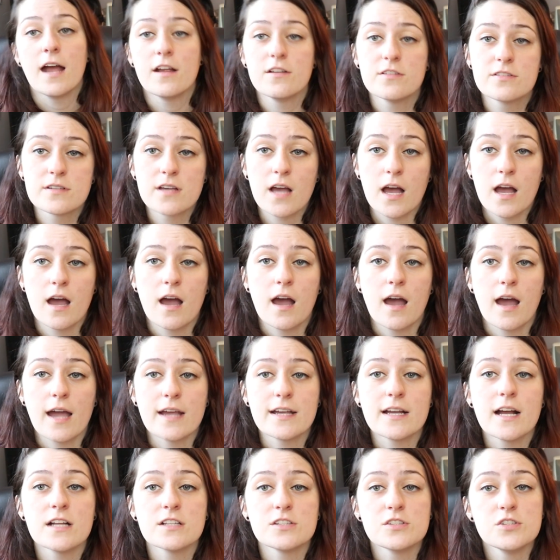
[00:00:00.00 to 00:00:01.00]
I
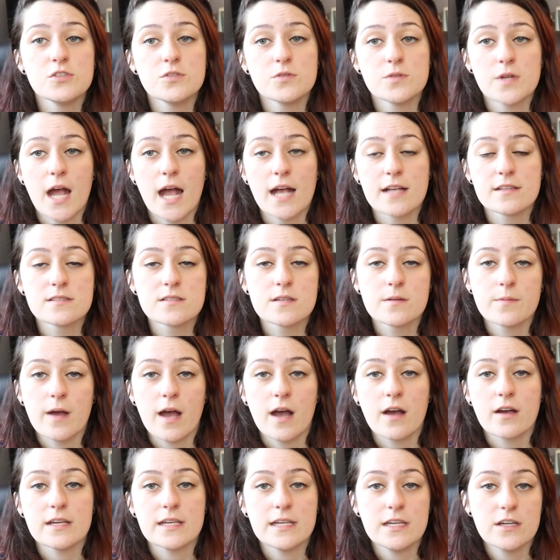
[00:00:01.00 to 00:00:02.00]
got two rats
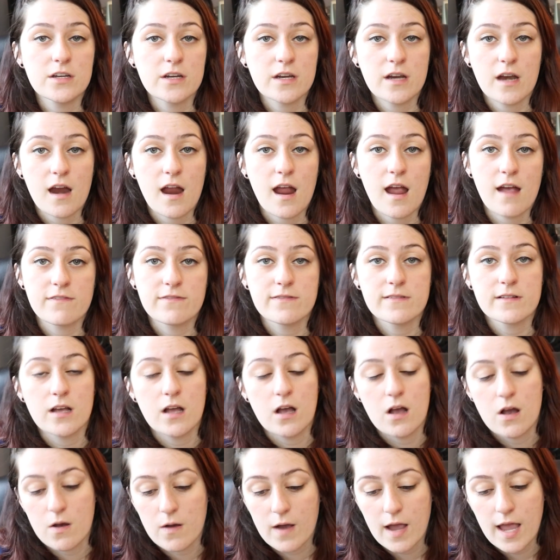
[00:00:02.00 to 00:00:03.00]
about a year and a half
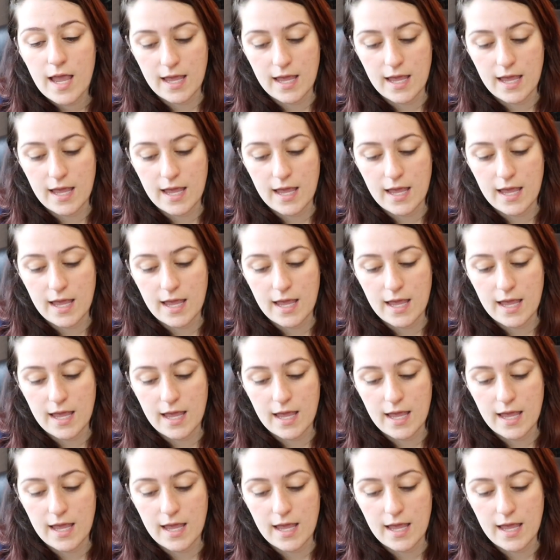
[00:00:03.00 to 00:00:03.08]
ago,